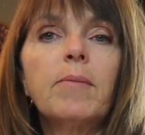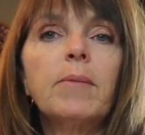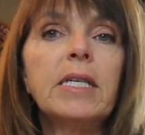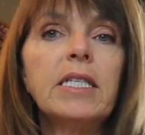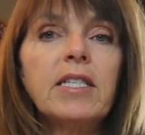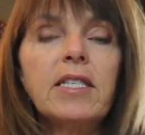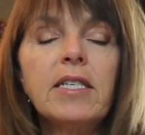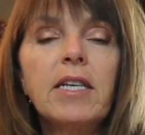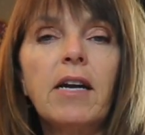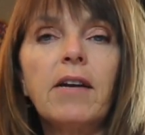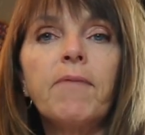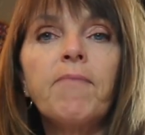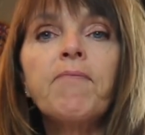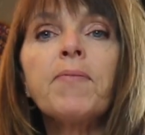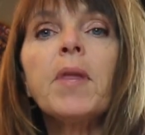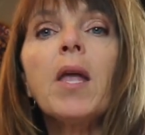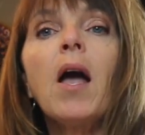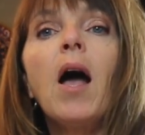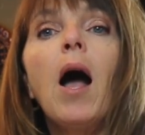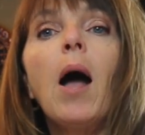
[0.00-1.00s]
it's done.
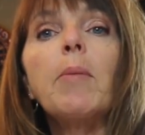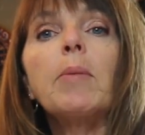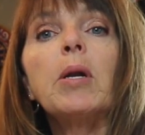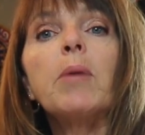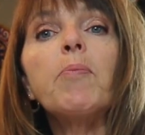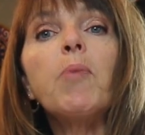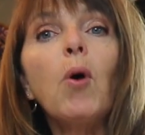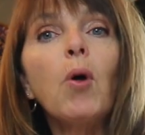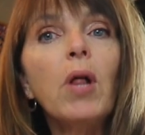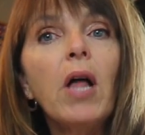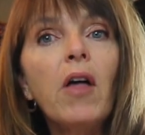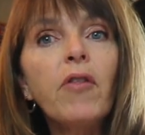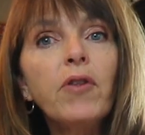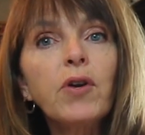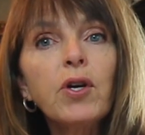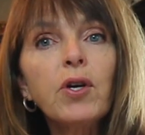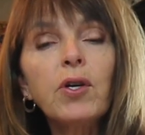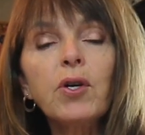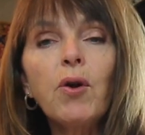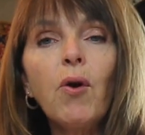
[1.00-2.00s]
I'm going to pull out
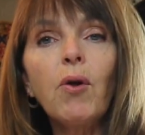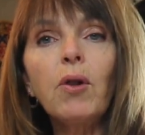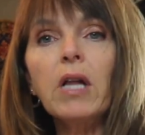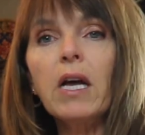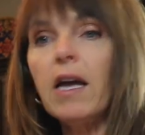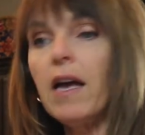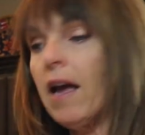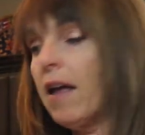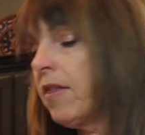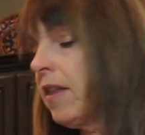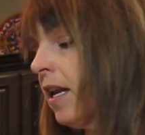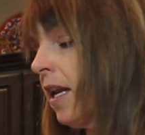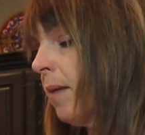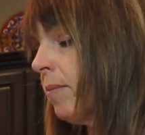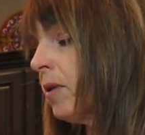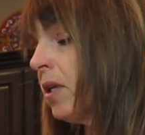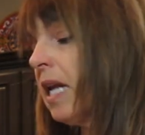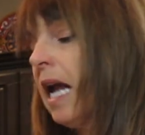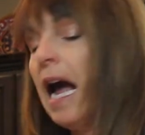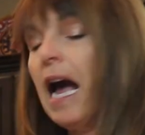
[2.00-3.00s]
the granola and then
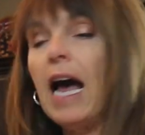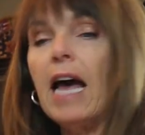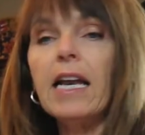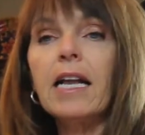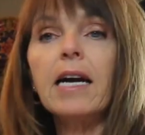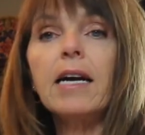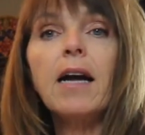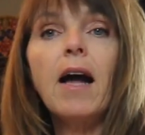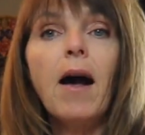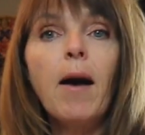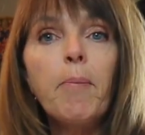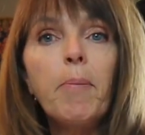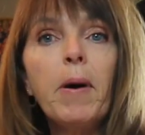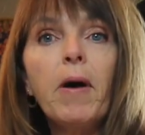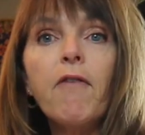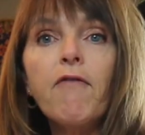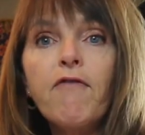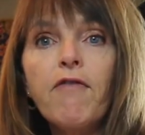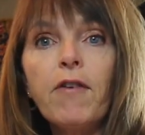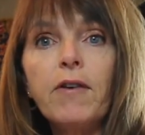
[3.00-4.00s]
I'm going to add 1 cup
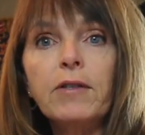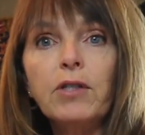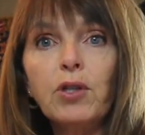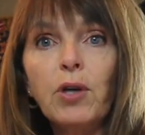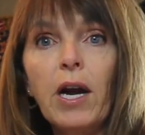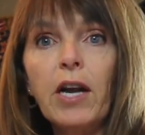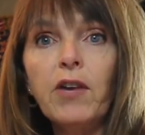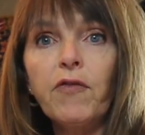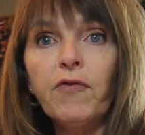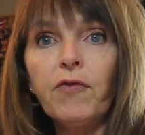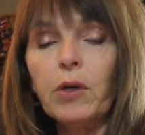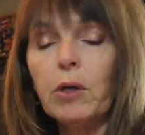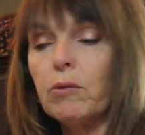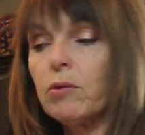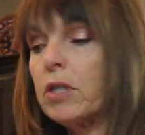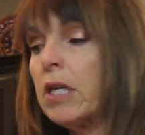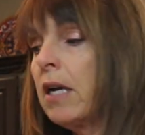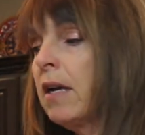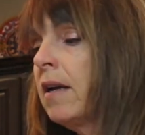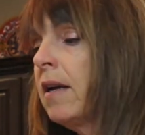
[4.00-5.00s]
of dried
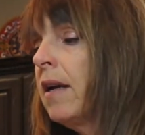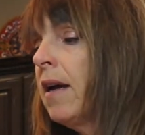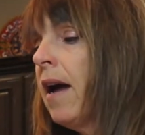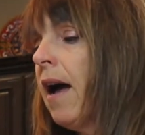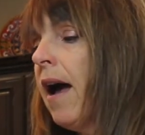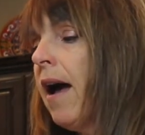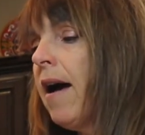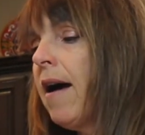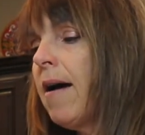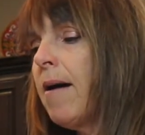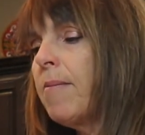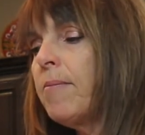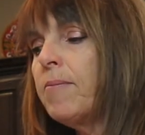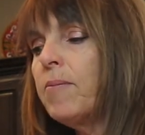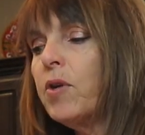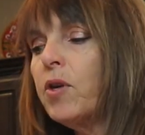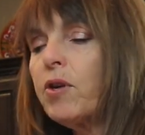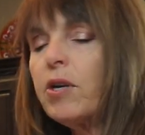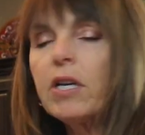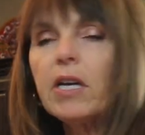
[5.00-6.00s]
fruit.
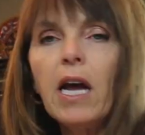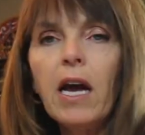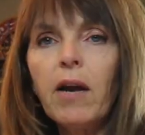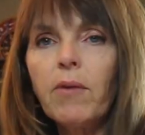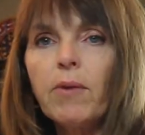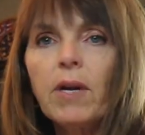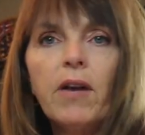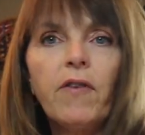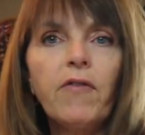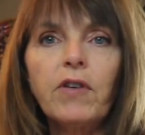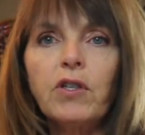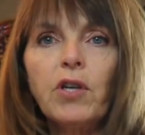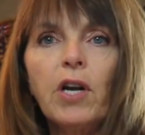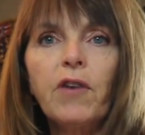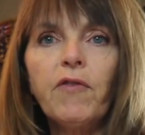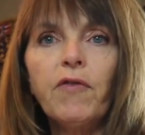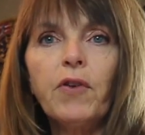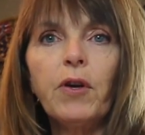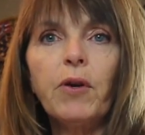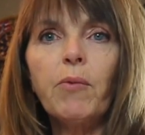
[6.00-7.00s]
You can add whatever
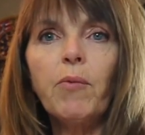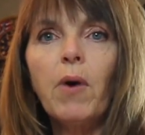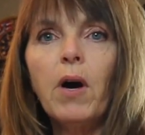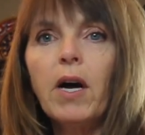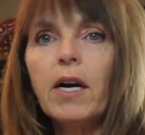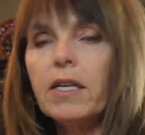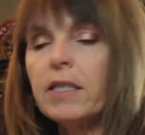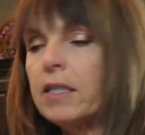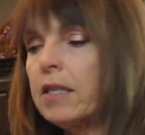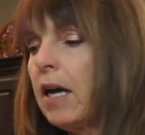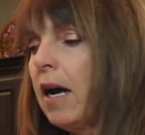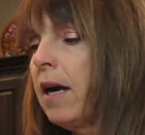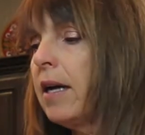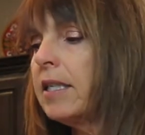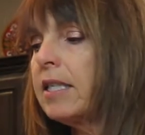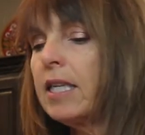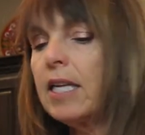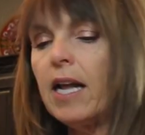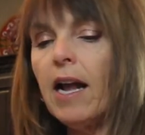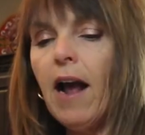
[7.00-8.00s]
dried fruit you want.
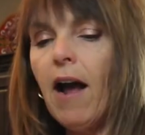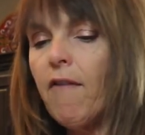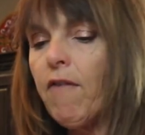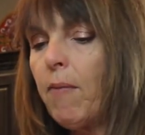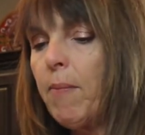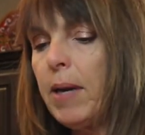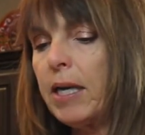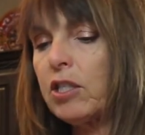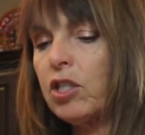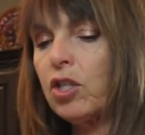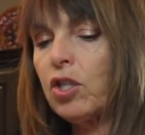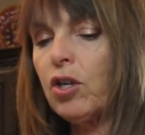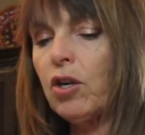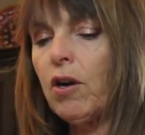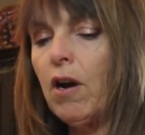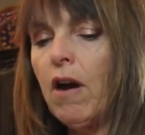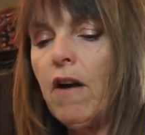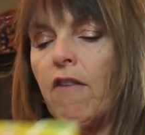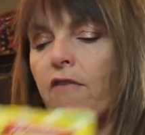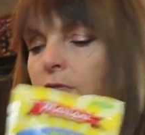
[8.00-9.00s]
Today I have a
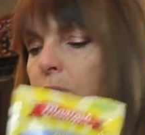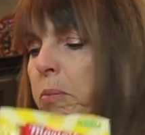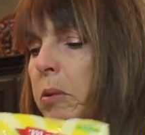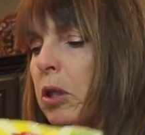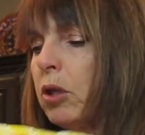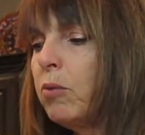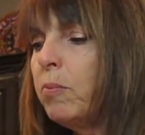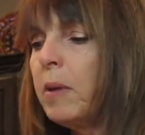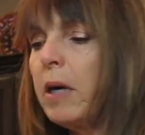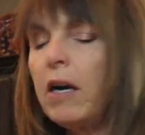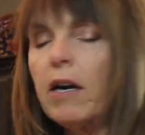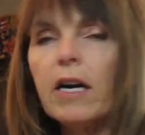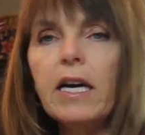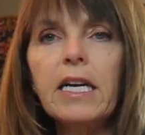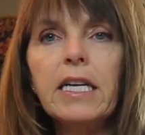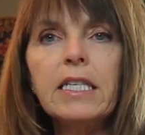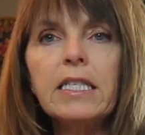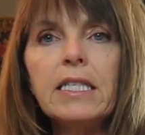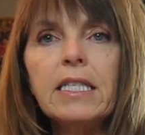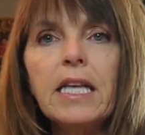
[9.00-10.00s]
mixture of
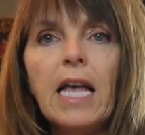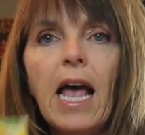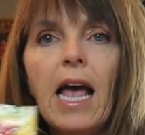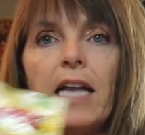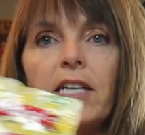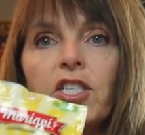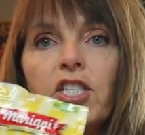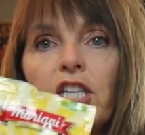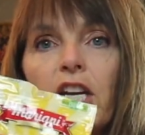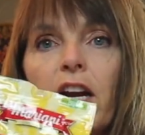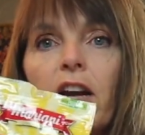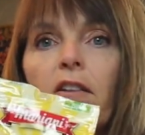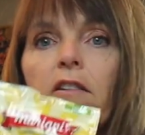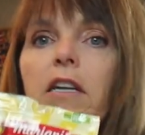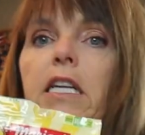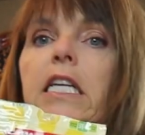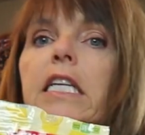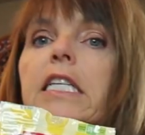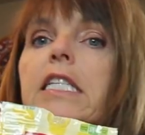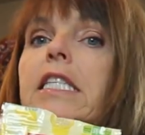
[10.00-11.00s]
blueberries and
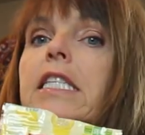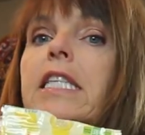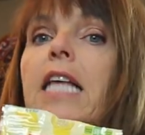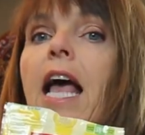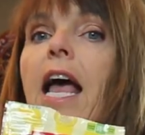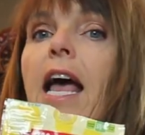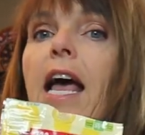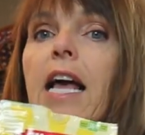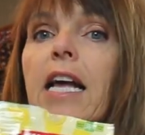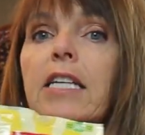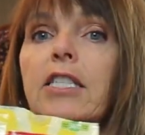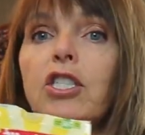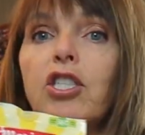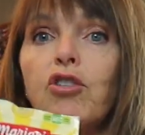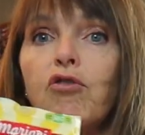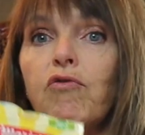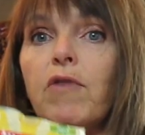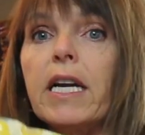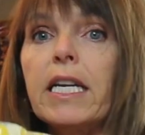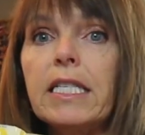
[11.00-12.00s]
cherries and
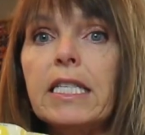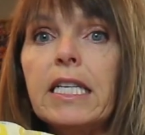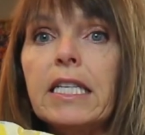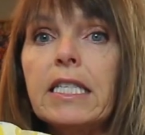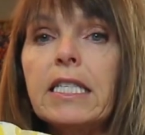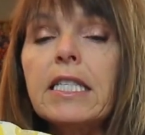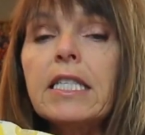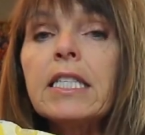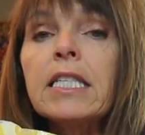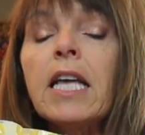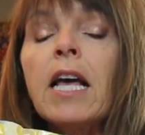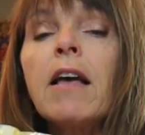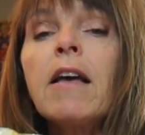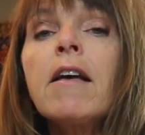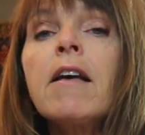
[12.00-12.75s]
craisins.